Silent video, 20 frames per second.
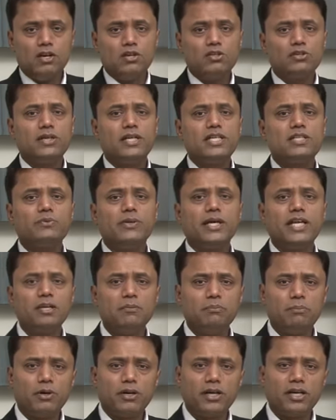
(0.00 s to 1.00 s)
So it is very
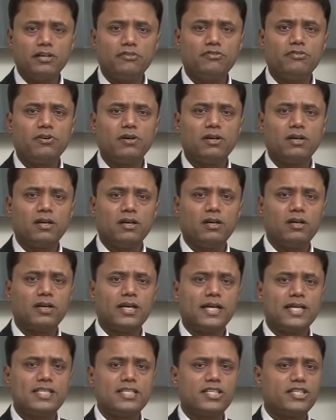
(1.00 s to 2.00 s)
important for
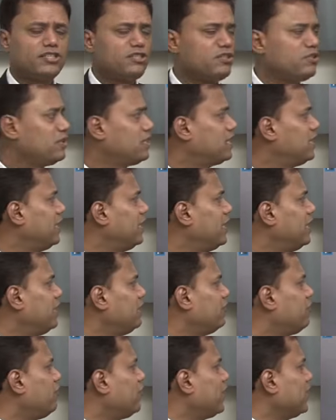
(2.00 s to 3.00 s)
organization to clearly
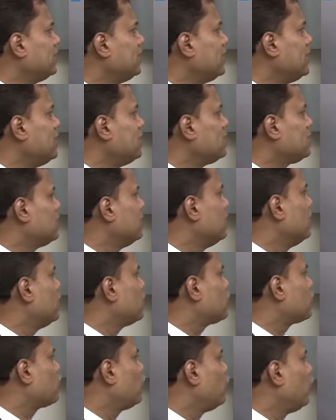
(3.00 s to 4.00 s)
define these:
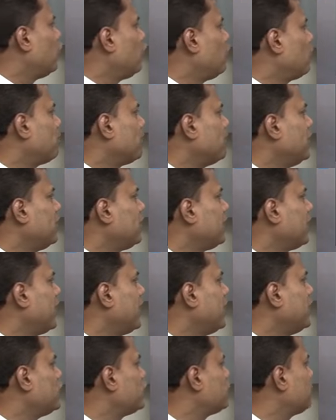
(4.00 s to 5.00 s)
scope,
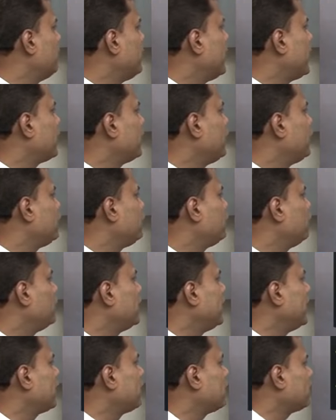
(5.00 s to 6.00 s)
range, magnitude,
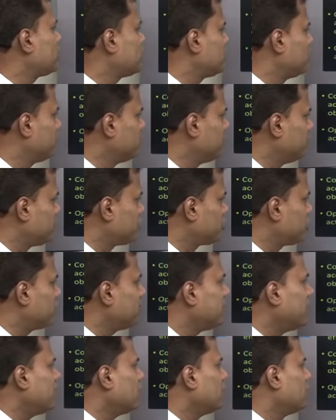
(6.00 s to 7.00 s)
accuracy of the
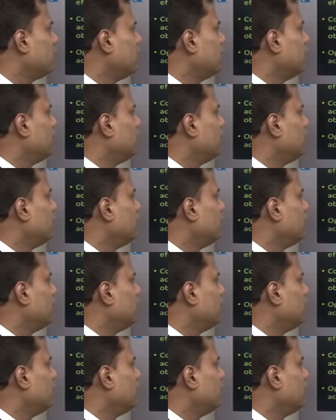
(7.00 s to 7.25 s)
measurement,